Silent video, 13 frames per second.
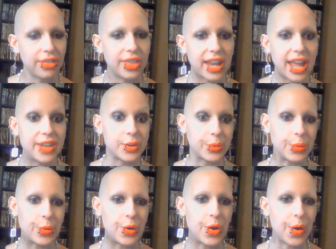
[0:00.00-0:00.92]
that I
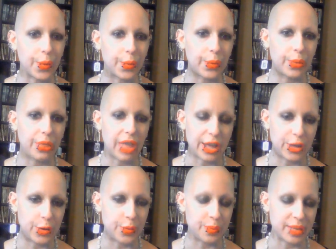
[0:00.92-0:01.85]
don't know that
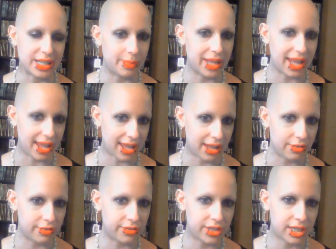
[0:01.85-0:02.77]
you
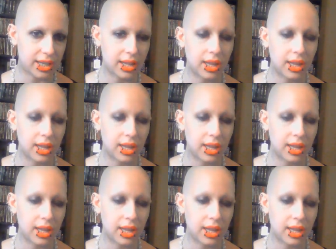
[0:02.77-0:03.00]
misbehaved.